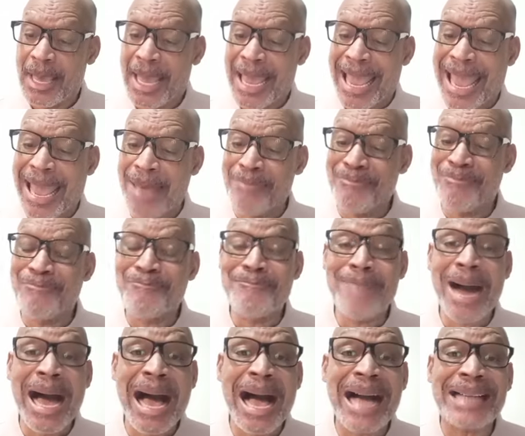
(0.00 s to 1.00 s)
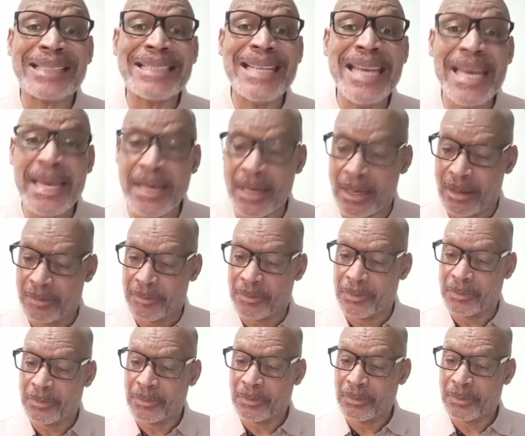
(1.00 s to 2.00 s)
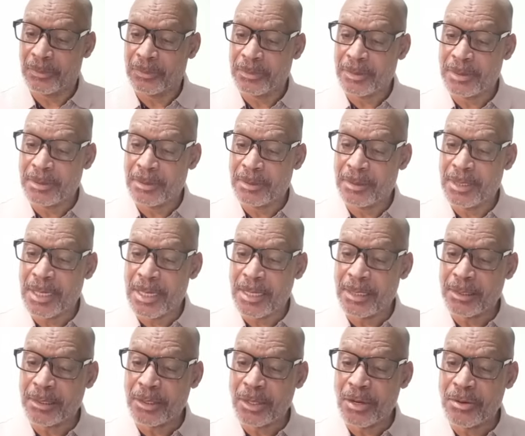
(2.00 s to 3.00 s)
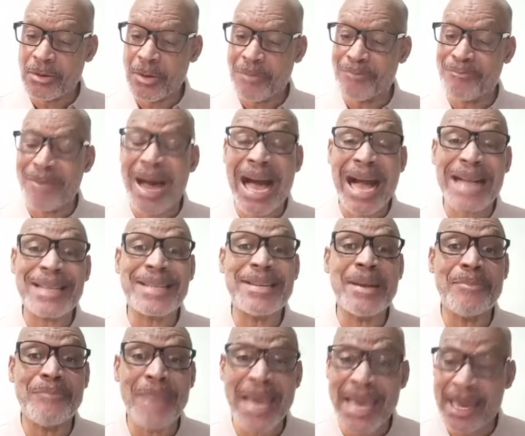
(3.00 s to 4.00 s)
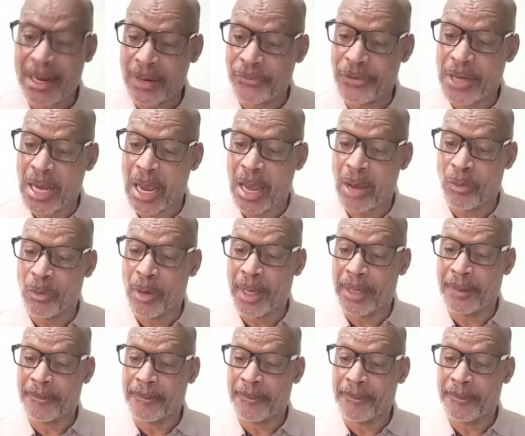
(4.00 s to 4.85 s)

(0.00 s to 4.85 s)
and mocked him. These children mocked the man of Yahweh.